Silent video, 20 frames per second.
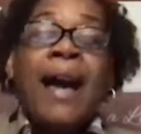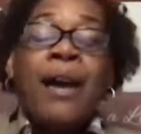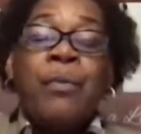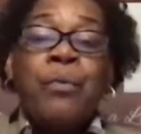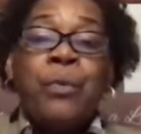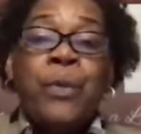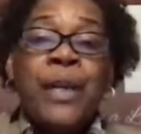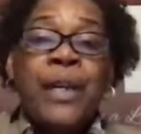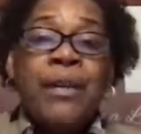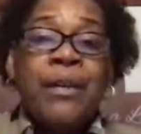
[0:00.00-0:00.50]
I
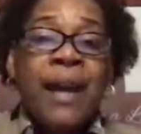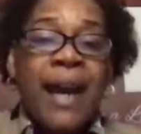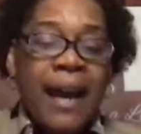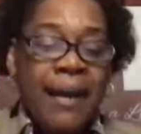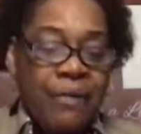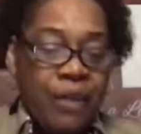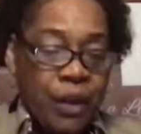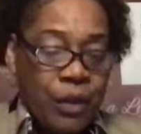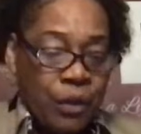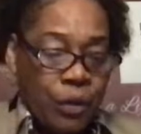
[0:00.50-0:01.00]
will
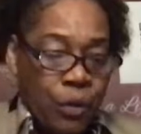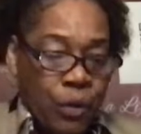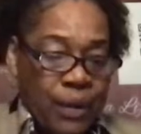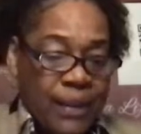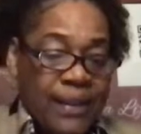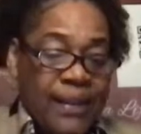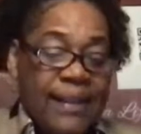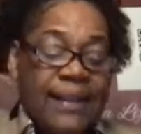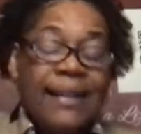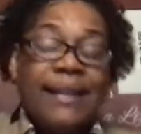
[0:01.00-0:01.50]
have the
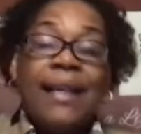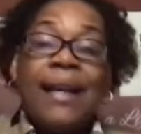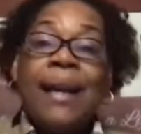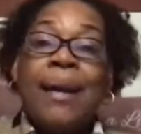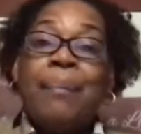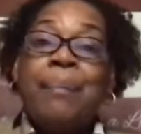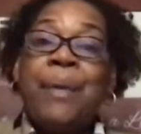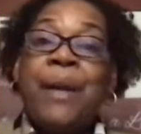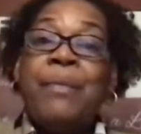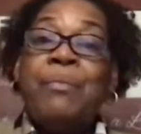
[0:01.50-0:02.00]
courses
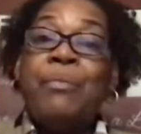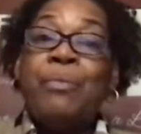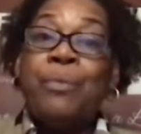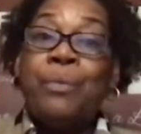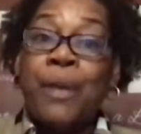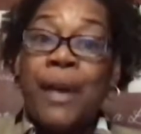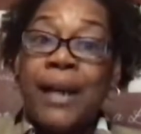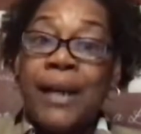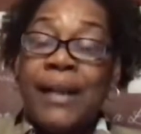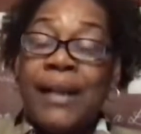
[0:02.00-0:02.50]
up and
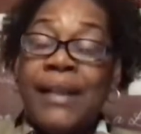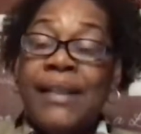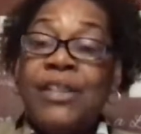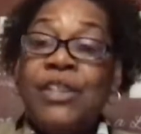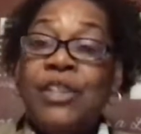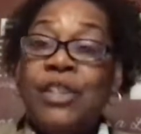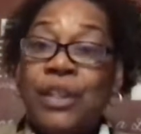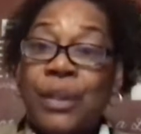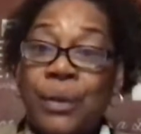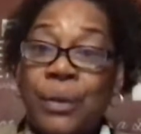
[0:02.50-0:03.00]
running
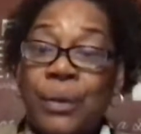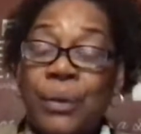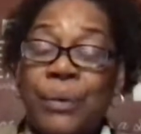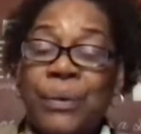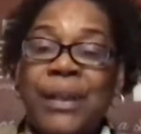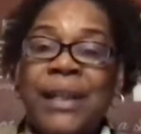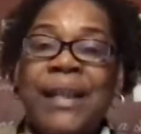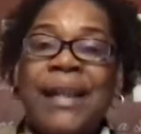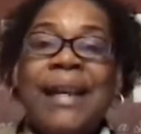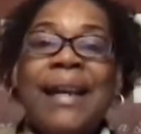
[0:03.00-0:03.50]

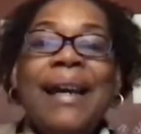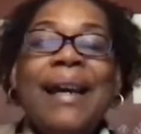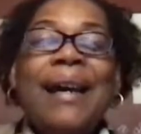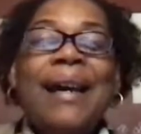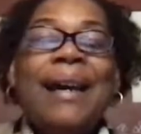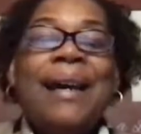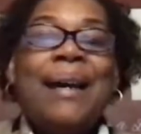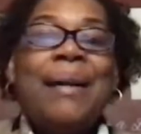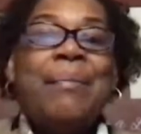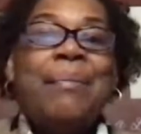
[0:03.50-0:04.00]
soon
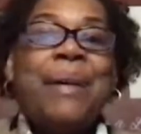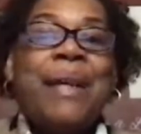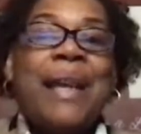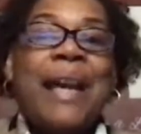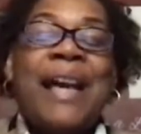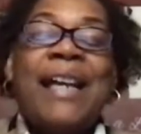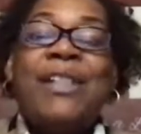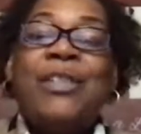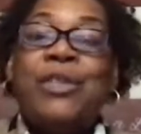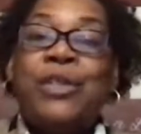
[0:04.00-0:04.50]
um,
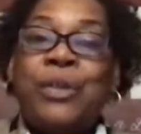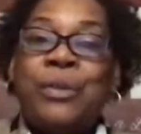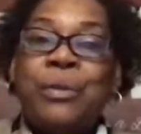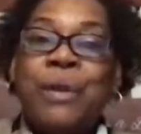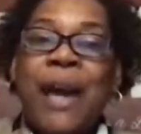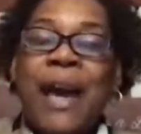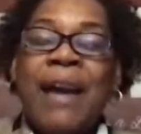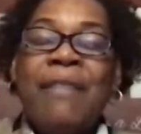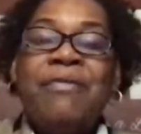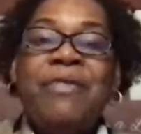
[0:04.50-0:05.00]
but I
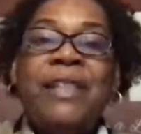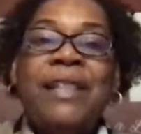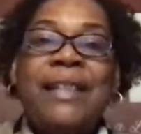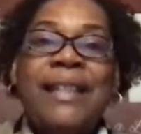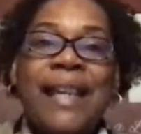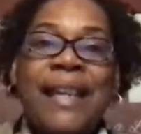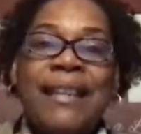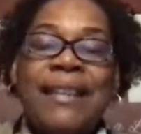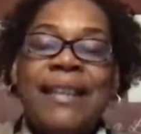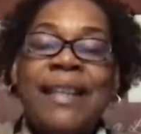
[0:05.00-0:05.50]
do have to
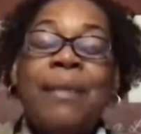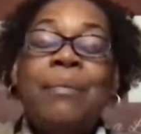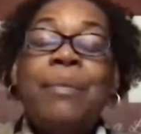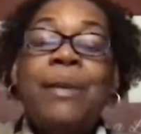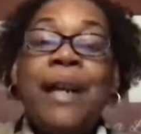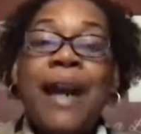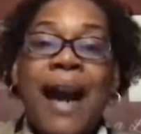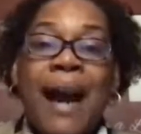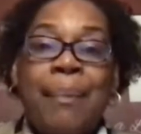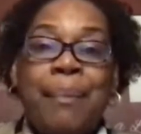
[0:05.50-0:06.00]
get
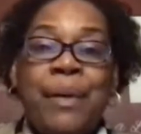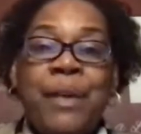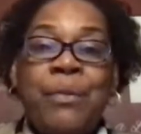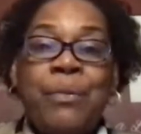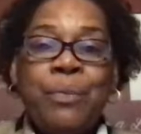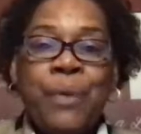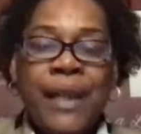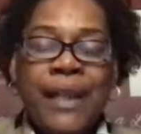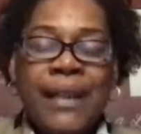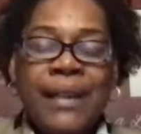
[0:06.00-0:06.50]
them
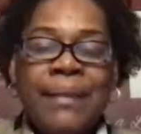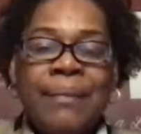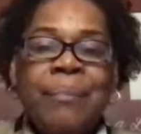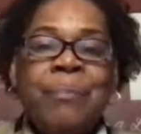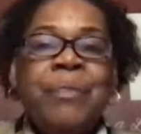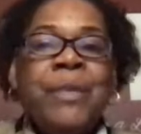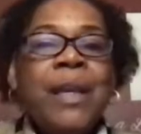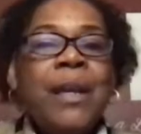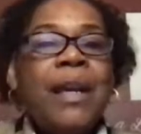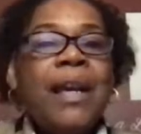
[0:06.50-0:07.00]

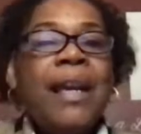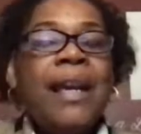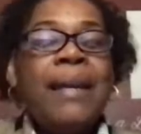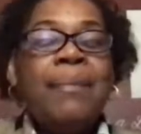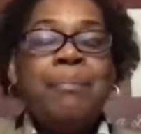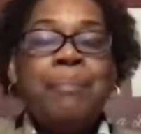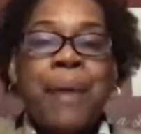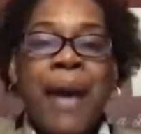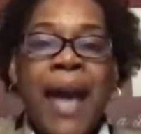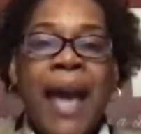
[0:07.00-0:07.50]
copywritten
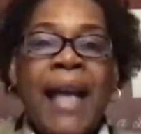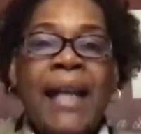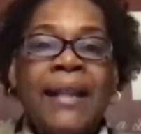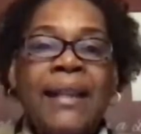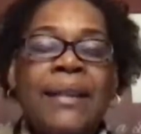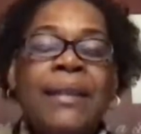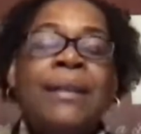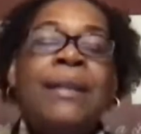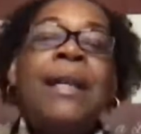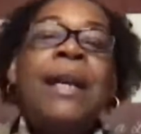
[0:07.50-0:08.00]
and
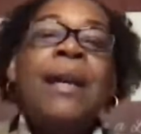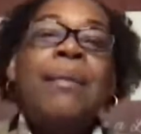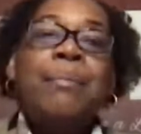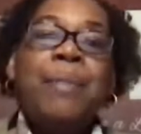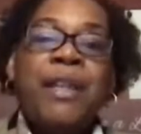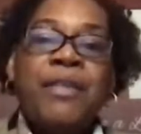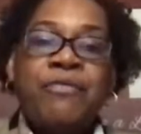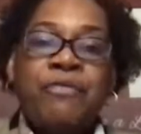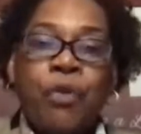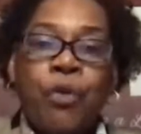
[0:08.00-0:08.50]
patent
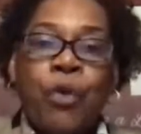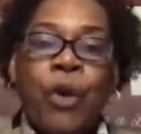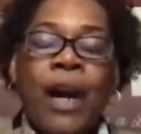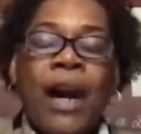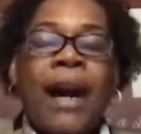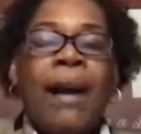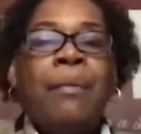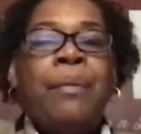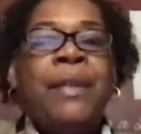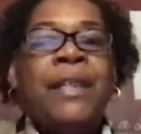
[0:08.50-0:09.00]

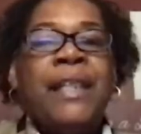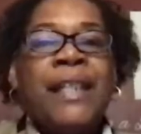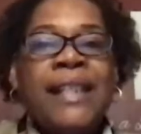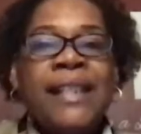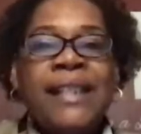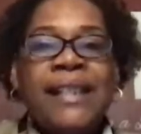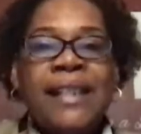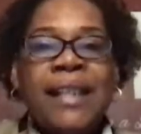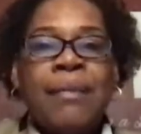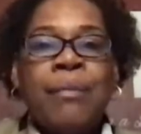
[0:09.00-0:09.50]
before I
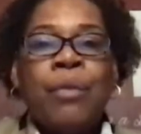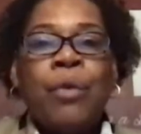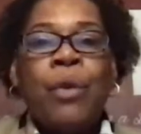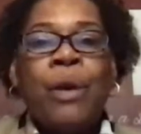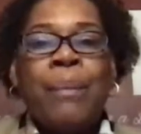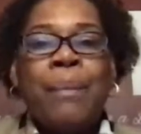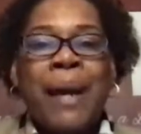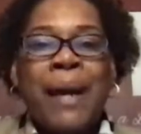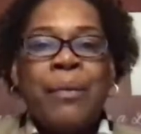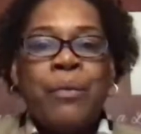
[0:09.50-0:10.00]
release them
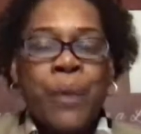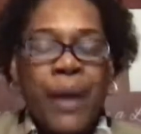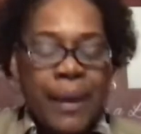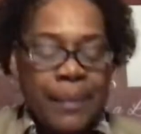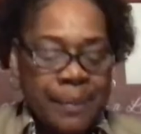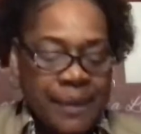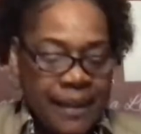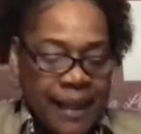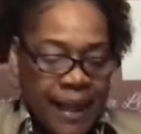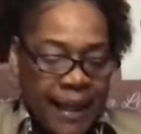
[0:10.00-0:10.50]
on my
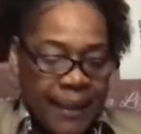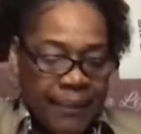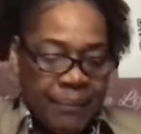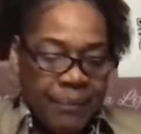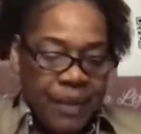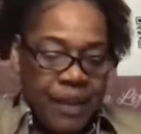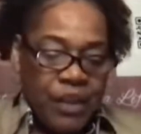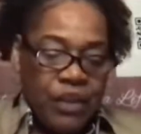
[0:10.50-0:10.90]
website.